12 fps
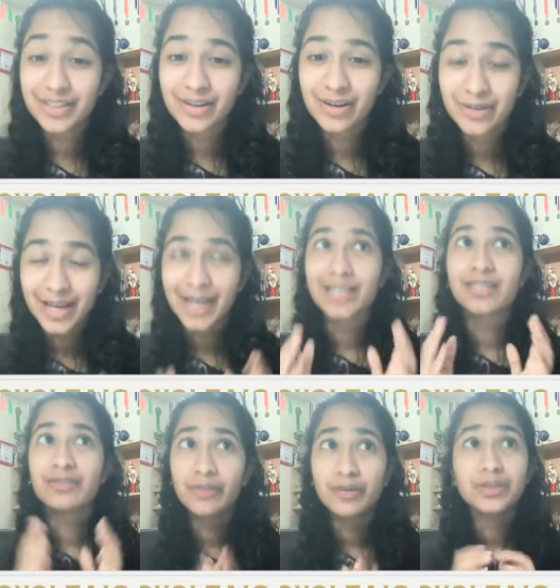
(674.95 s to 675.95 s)
known
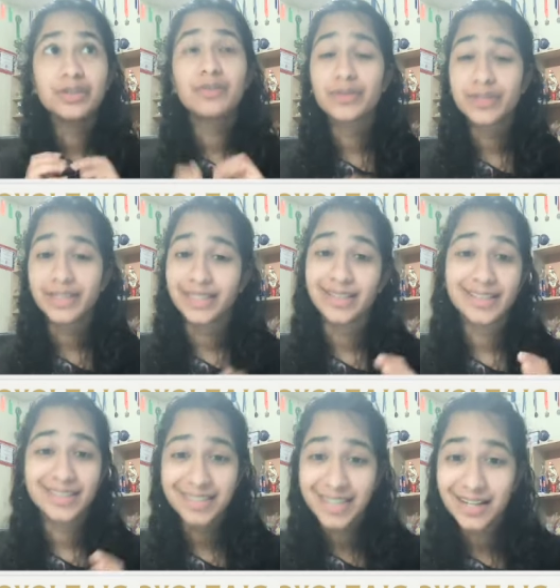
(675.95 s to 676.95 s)
as photovoltaic
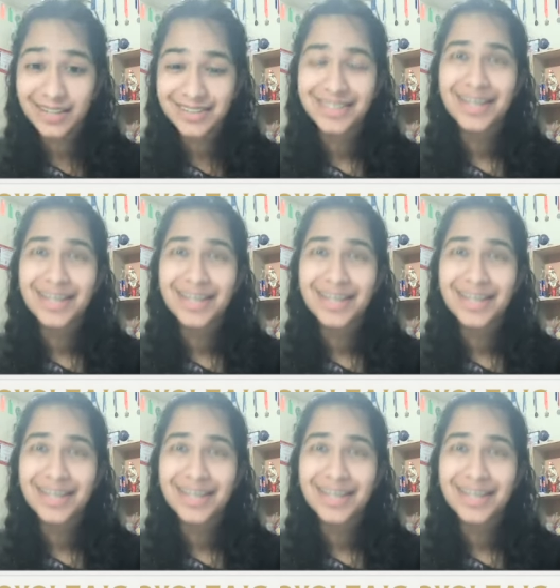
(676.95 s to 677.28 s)
cells,